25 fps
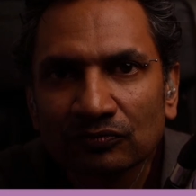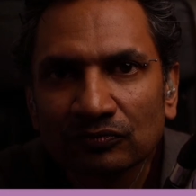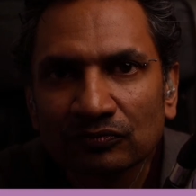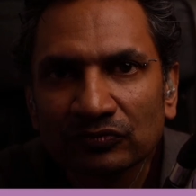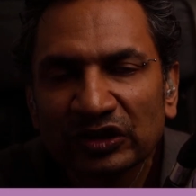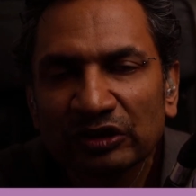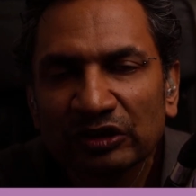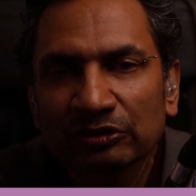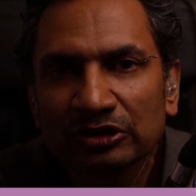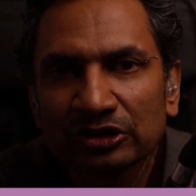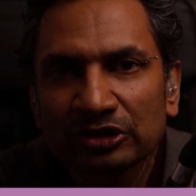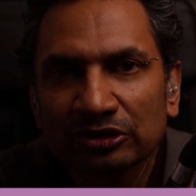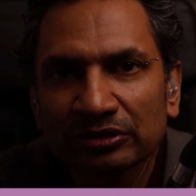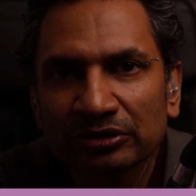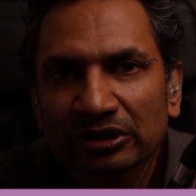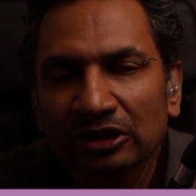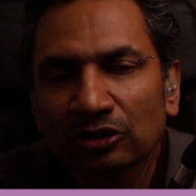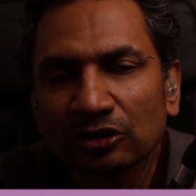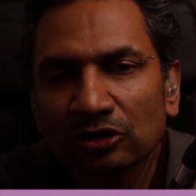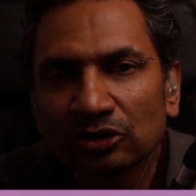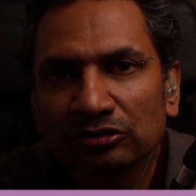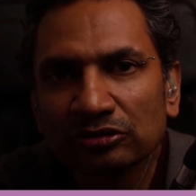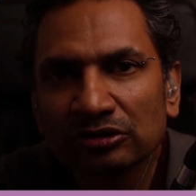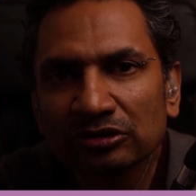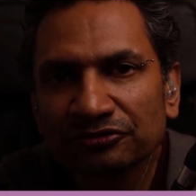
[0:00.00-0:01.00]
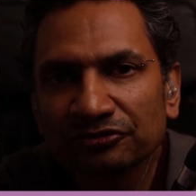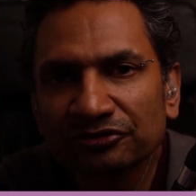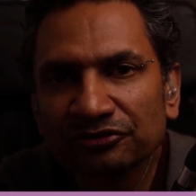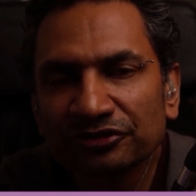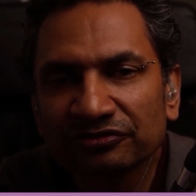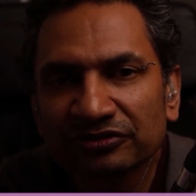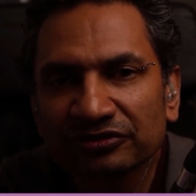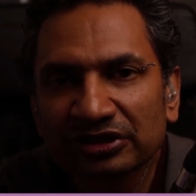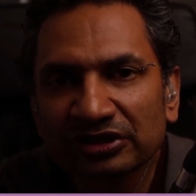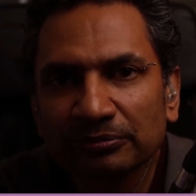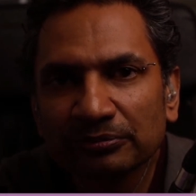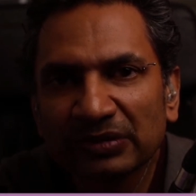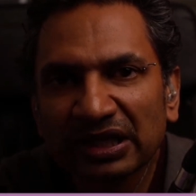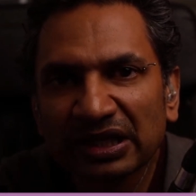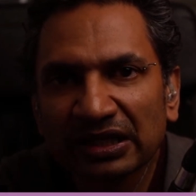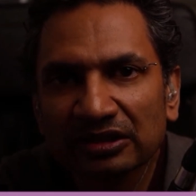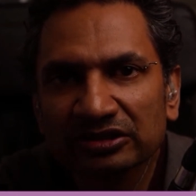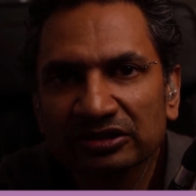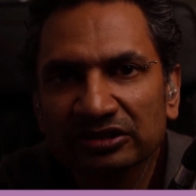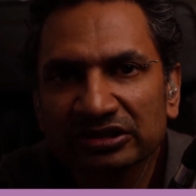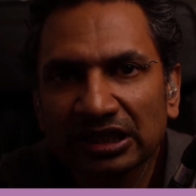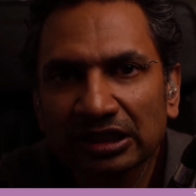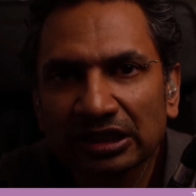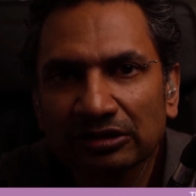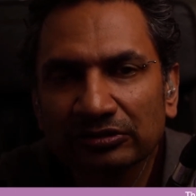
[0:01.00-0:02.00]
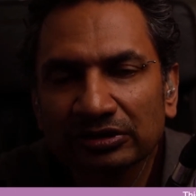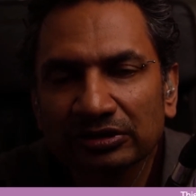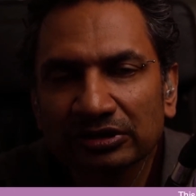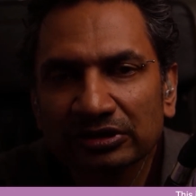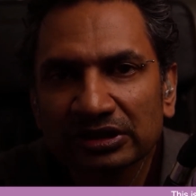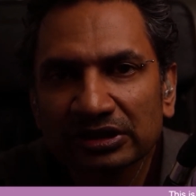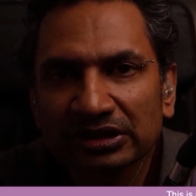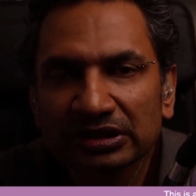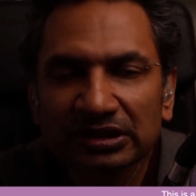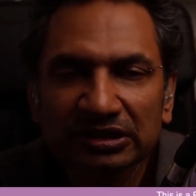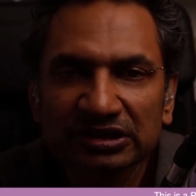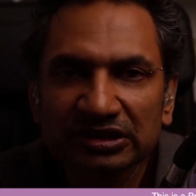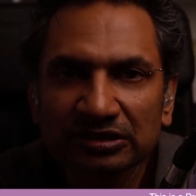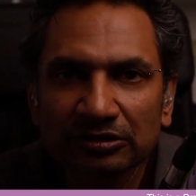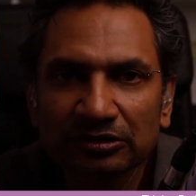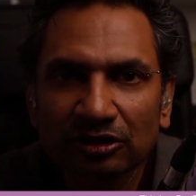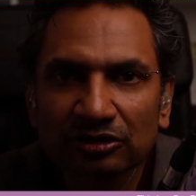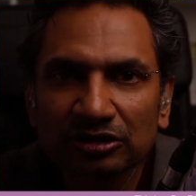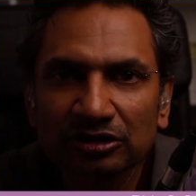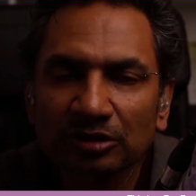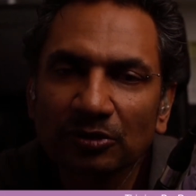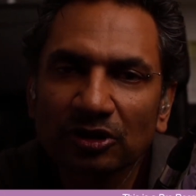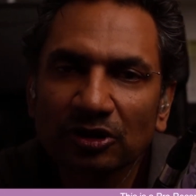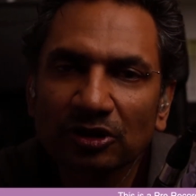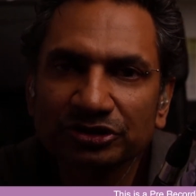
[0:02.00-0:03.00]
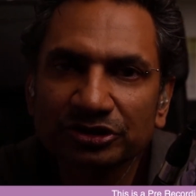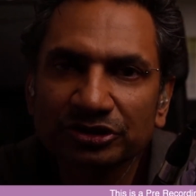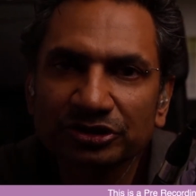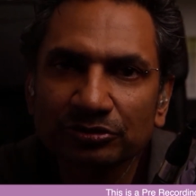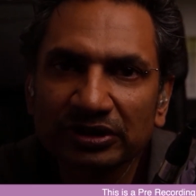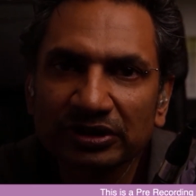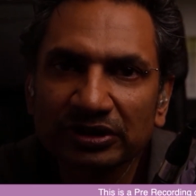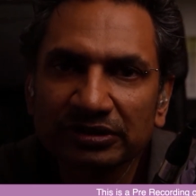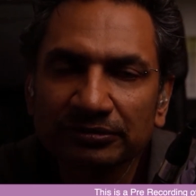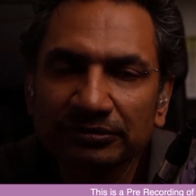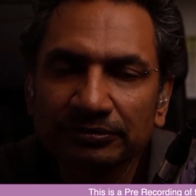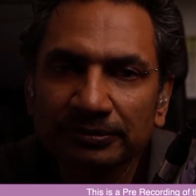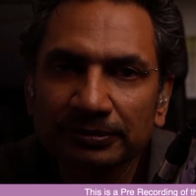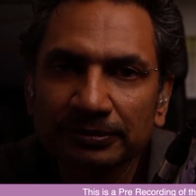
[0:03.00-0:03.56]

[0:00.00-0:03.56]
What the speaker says: You were doing 150 miles an hour on the motorway.